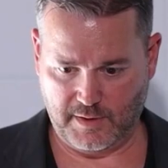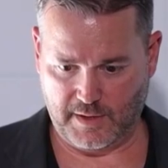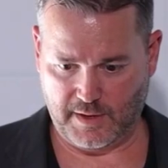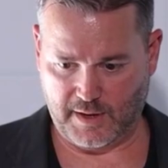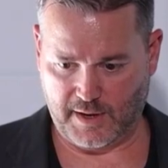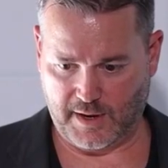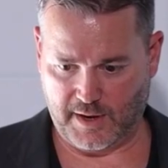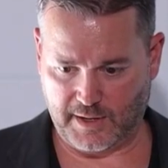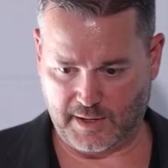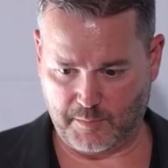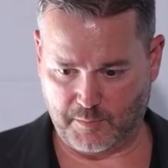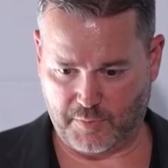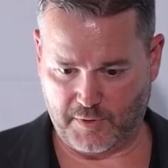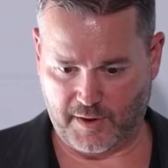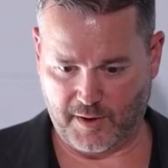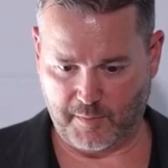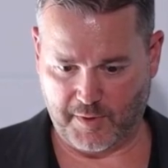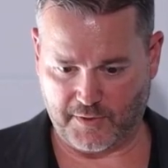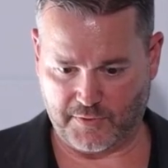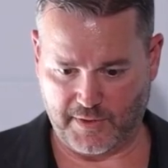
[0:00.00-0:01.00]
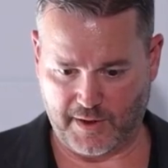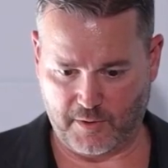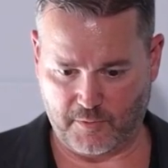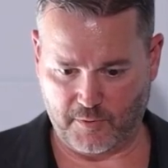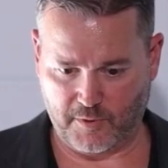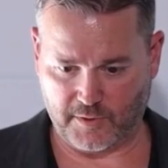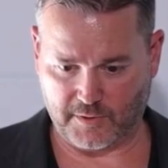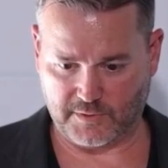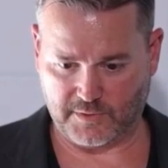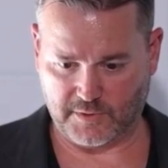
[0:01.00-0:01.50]
yeah, I can probably make that
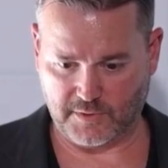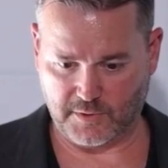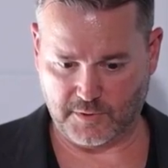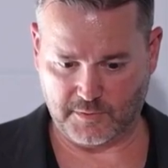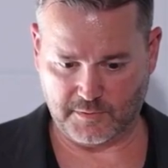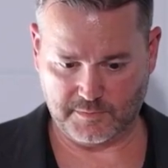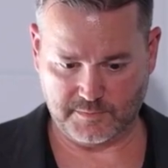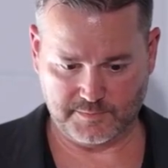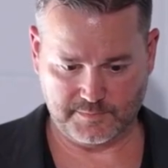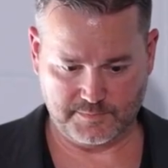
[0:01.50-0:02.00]
work, too.